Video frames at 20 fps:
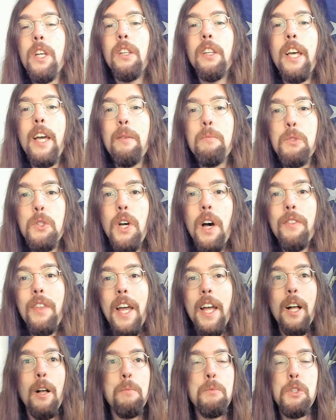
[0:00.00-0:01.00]
lamps on.
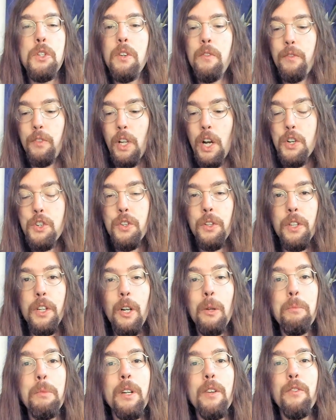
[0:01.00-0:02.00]
That helps to flush a
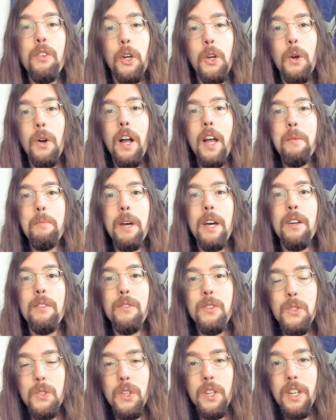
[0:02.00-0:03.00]
little bit of the crime out
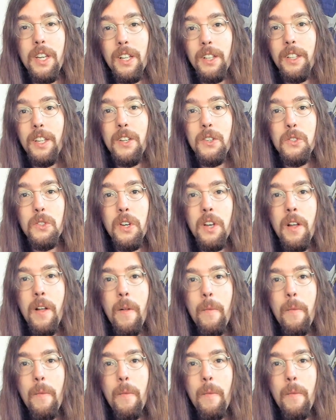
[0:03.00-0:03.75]
of the city, at least.